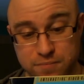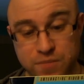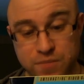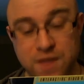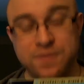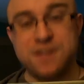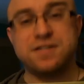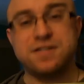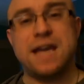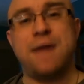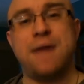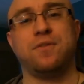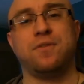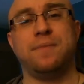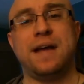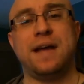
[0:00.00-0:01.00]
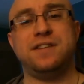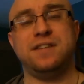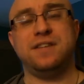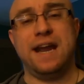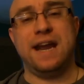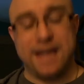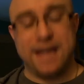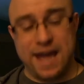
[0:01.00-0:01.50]
This game from
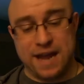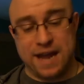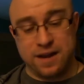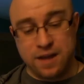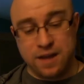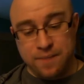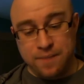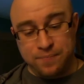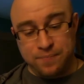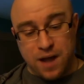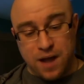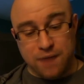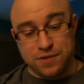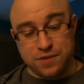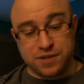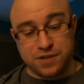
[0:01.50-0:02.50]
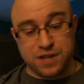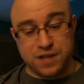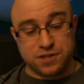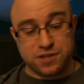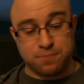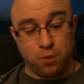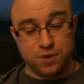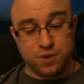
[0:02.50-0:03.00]
1988, obviously it's
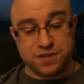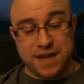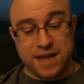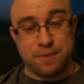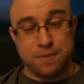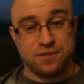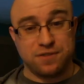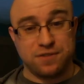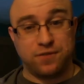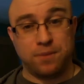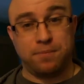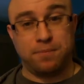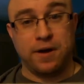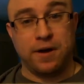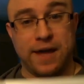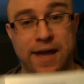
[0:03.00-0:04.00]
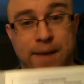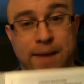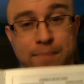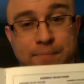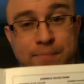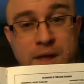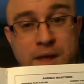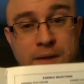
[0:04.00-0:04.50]
a sports game, it's a football
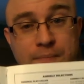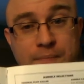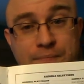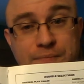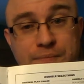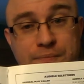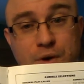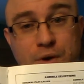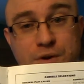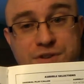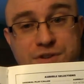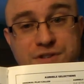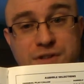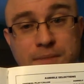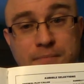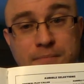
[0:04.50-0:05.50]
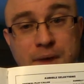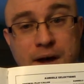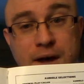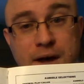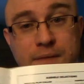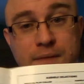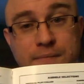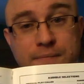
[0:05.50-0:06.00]
game. There is some
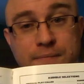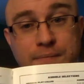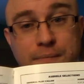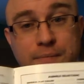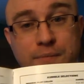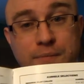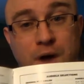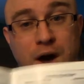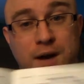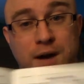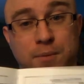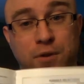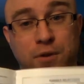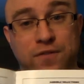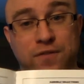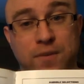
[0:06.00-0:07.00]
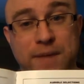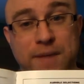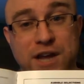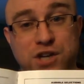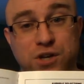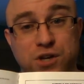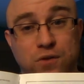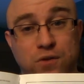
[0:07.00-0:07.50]
audible
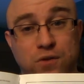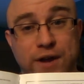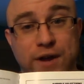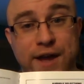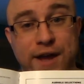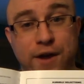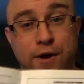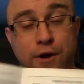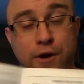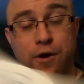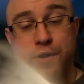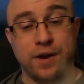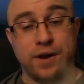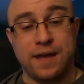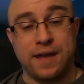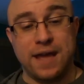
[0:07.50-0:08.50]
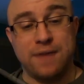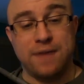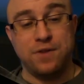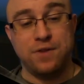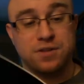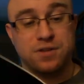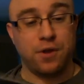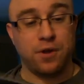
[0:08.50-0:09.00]
information over here, and they give
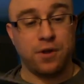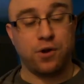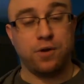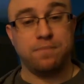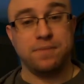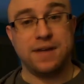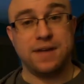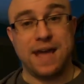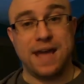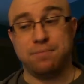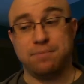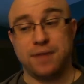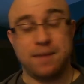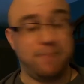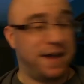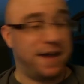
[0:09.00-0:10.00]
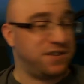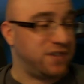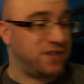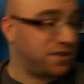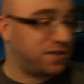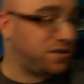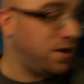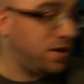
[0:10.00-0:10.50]
you some other gameplay
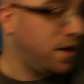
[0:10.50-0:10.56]
basics.